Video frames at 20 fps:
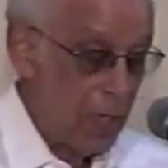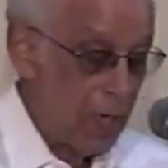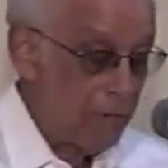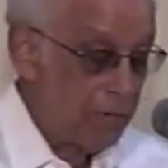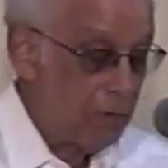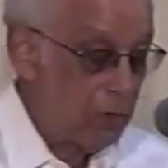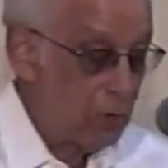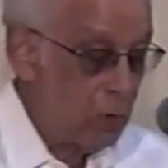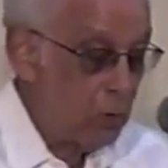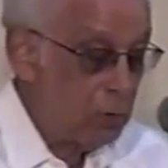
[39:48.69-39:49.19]

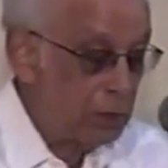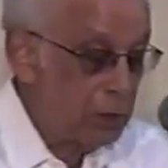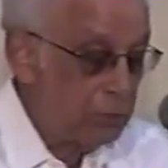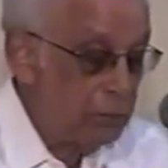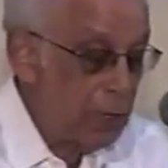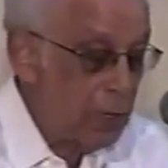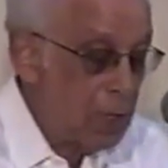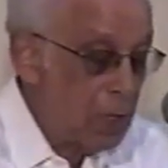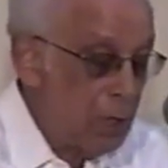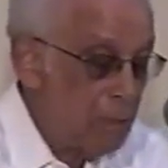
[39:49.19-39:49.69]
have grown to
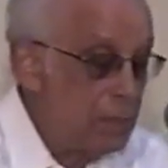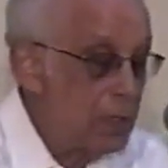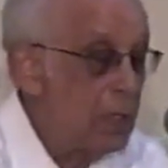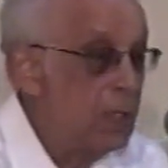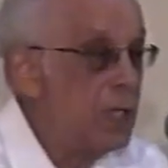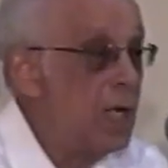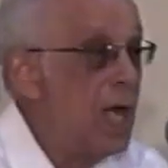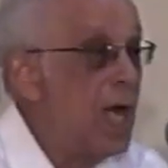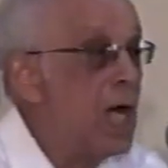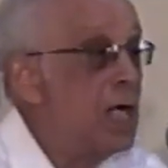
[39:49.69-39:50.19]
become
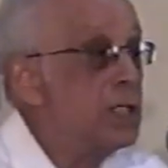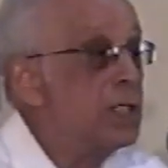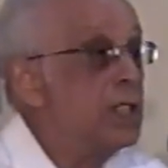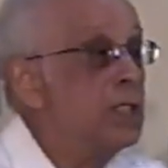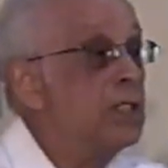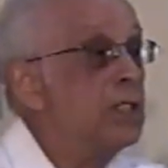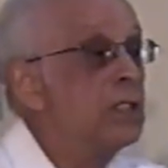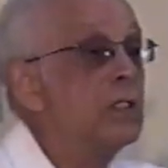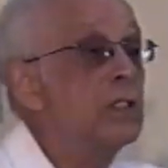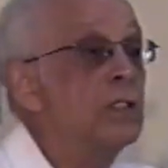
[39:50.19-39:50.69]
the
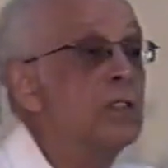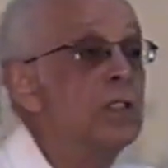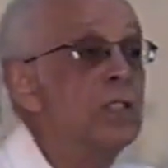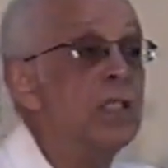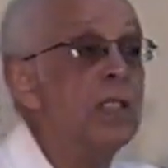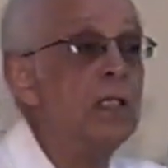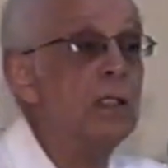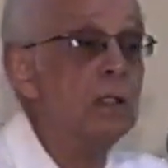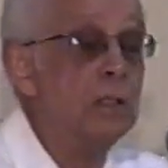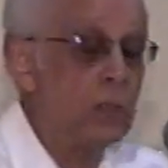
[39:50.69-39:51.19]
largest
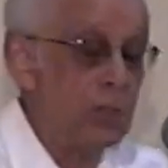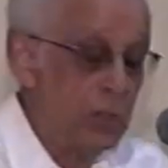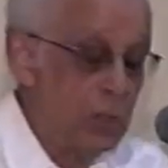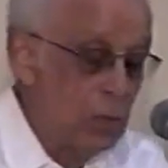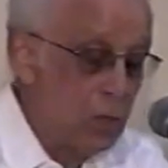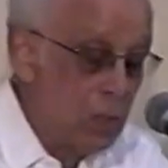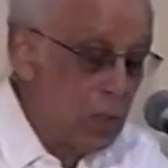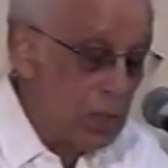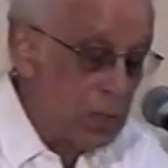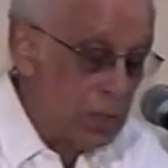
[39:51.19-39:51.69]
single
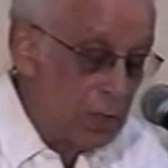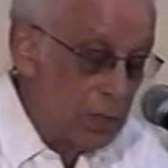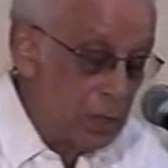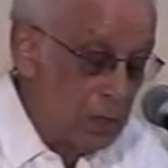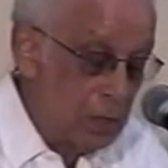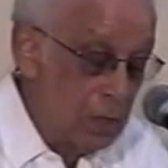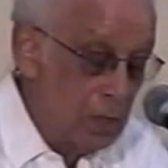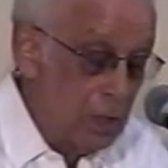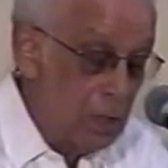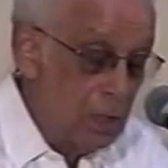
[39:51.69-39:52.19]
source